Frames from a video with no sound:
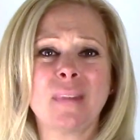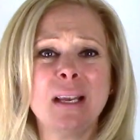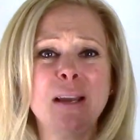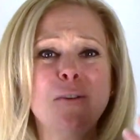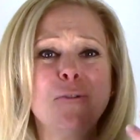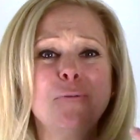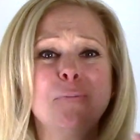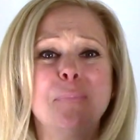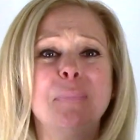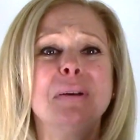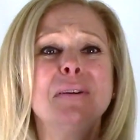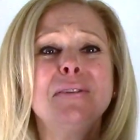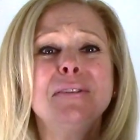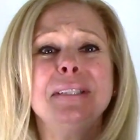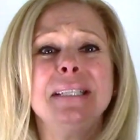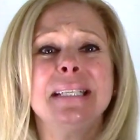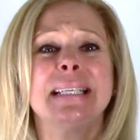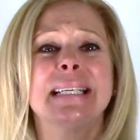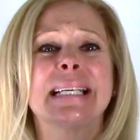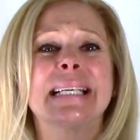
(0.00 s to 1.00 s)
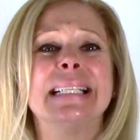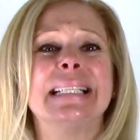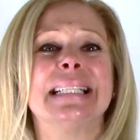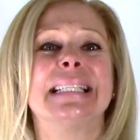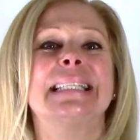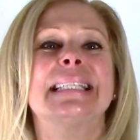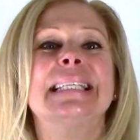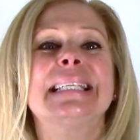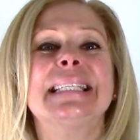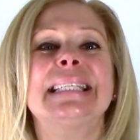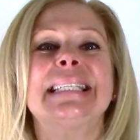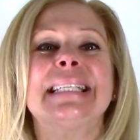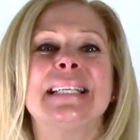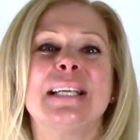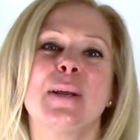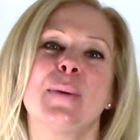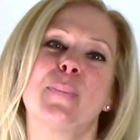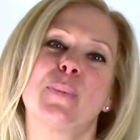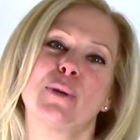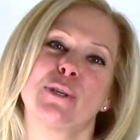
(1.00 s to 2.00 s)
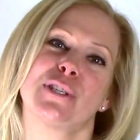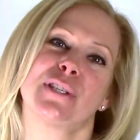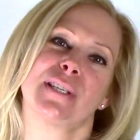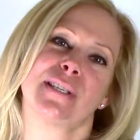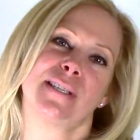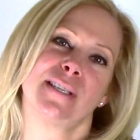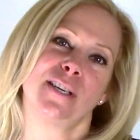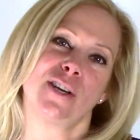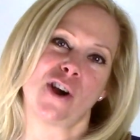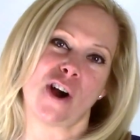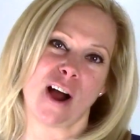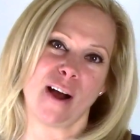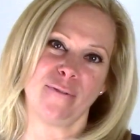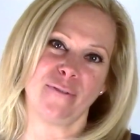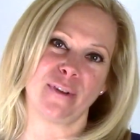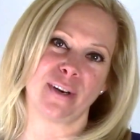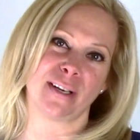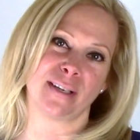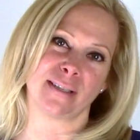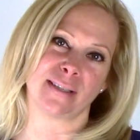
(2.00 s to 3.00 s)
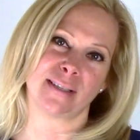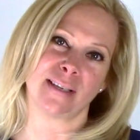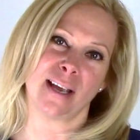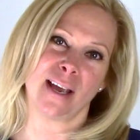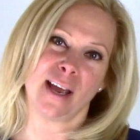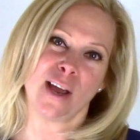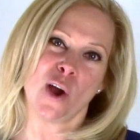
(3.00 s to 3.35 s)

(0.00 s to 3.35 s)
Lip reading: of building consistent and persistent confidence.